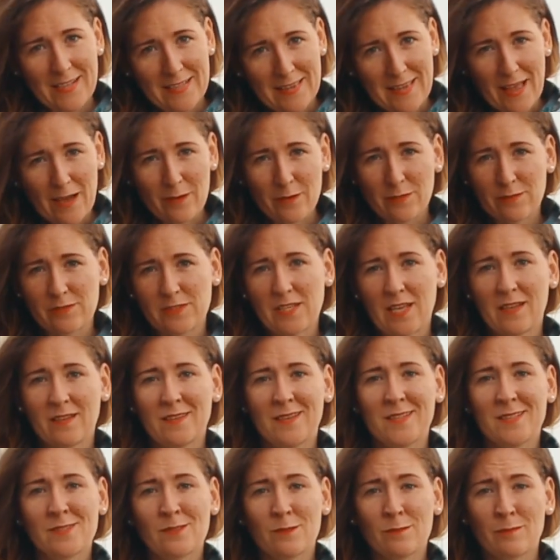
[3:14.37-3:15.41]
cloud of
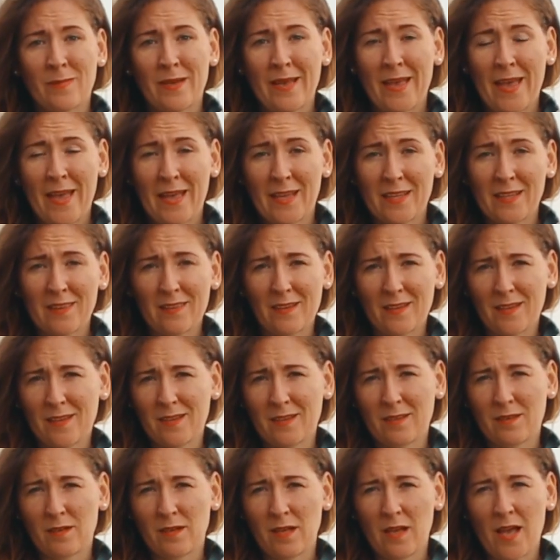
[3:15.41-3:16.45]
sadness on my head
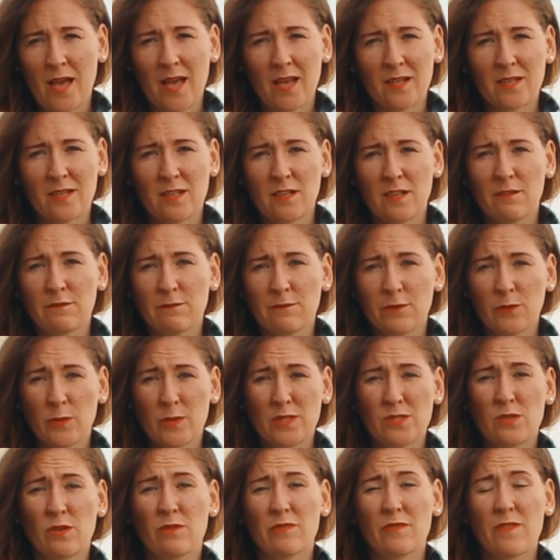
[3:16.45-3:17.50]
that had an
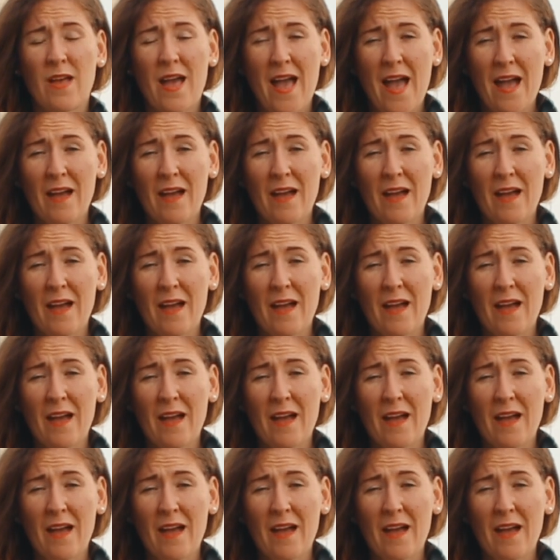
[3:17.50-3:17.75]
influence of